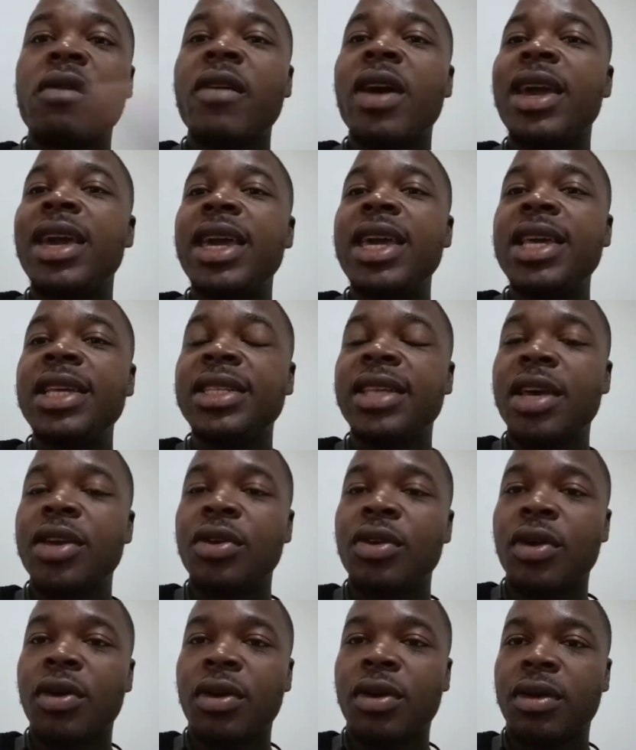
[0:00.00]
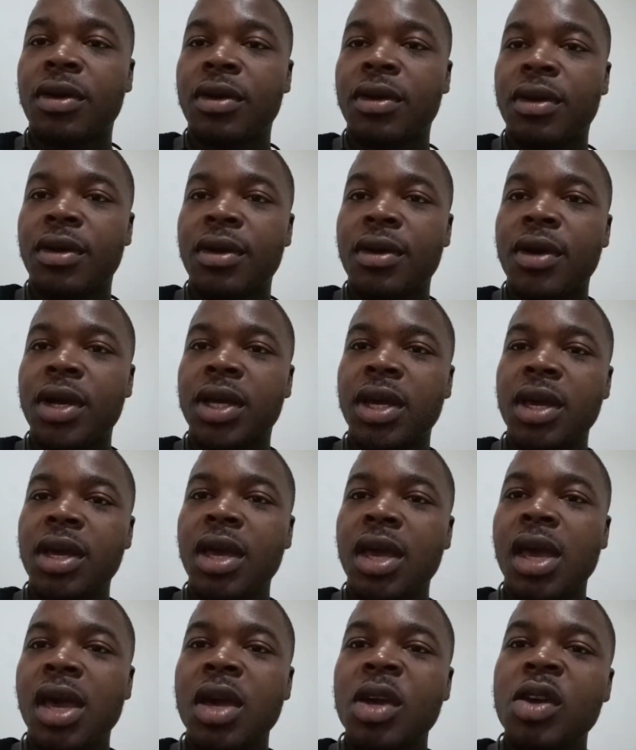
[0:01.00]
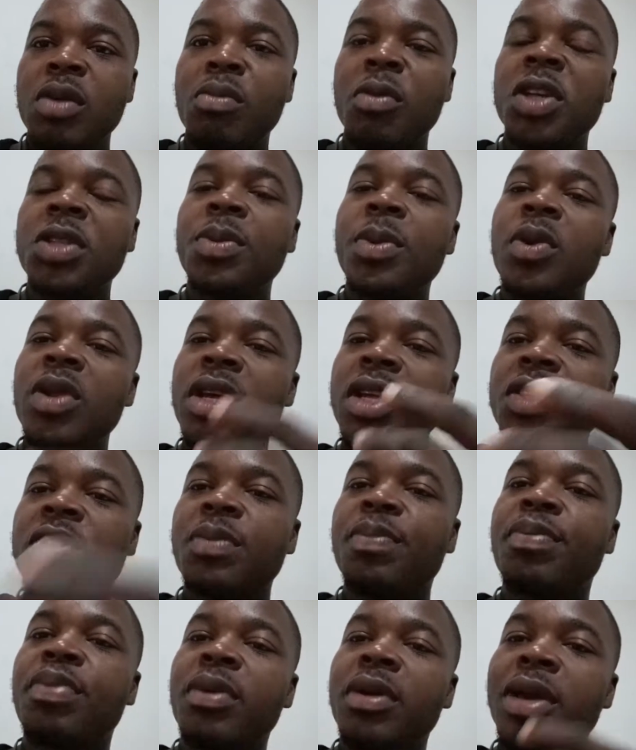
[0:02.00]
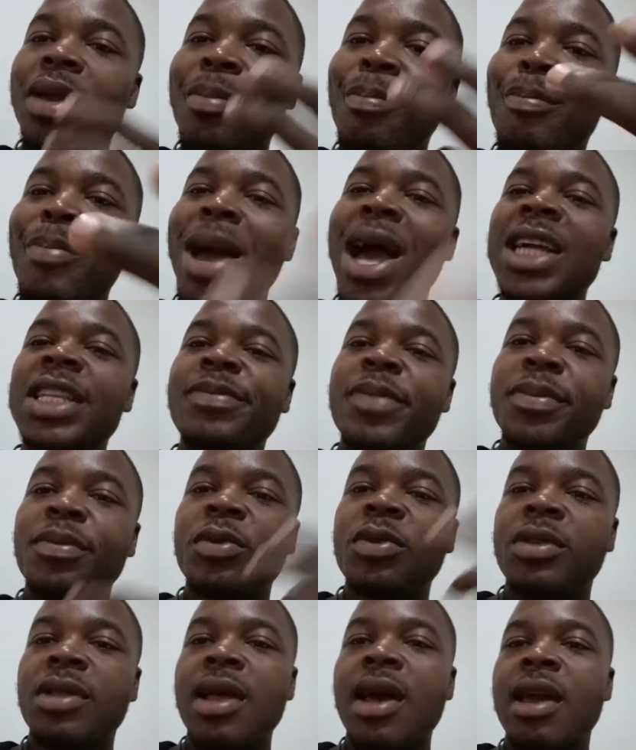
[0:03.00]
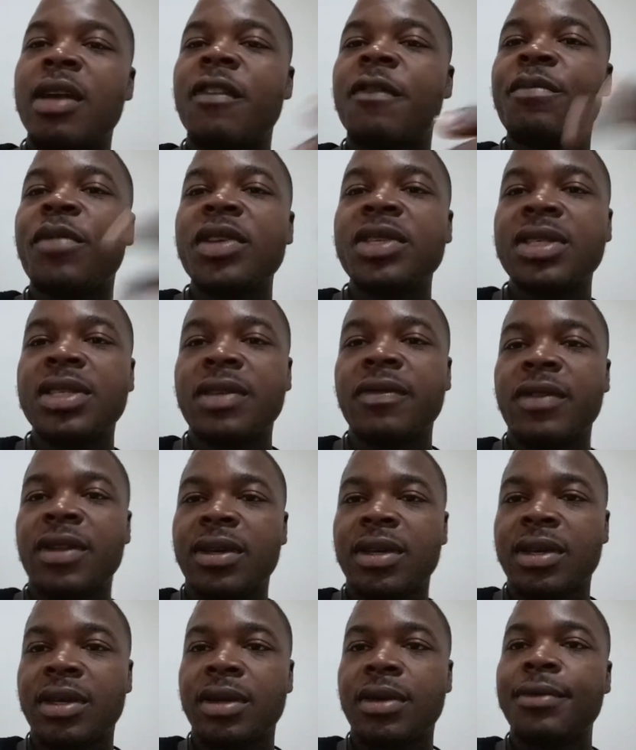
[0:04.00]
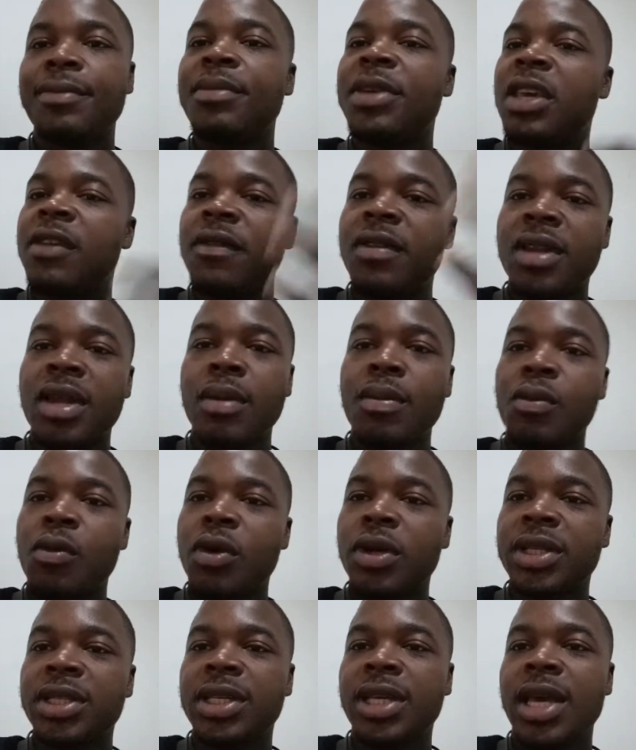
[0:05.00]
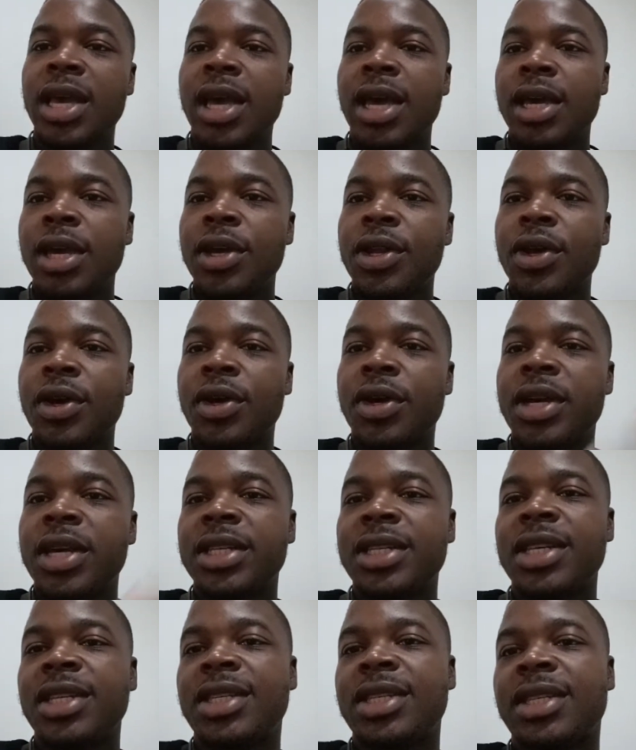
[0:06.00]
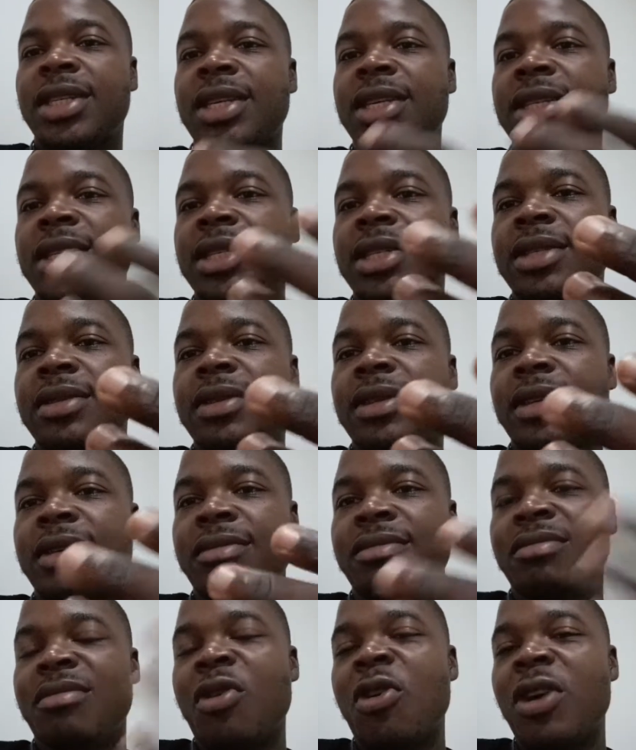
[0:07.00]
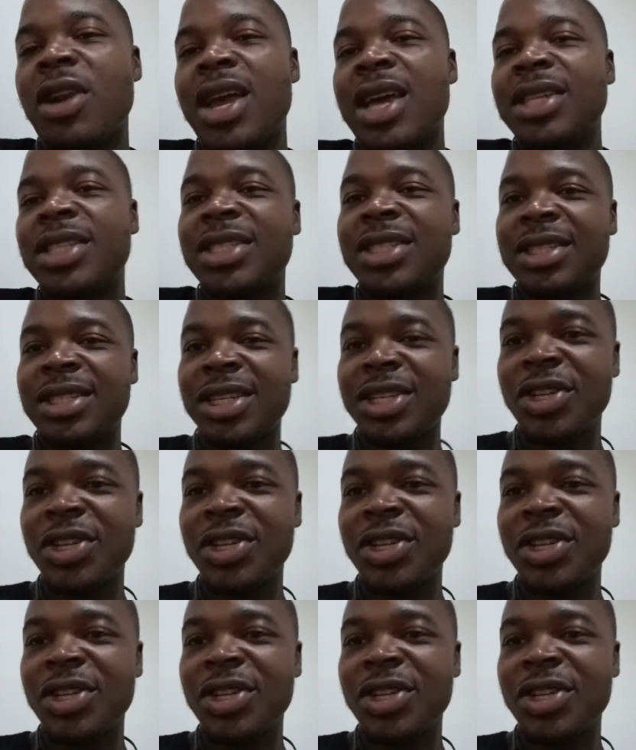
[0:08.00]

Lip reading: it is that you know. Okay, you must be willing to impact people's life positively, giving them what, it's more or less,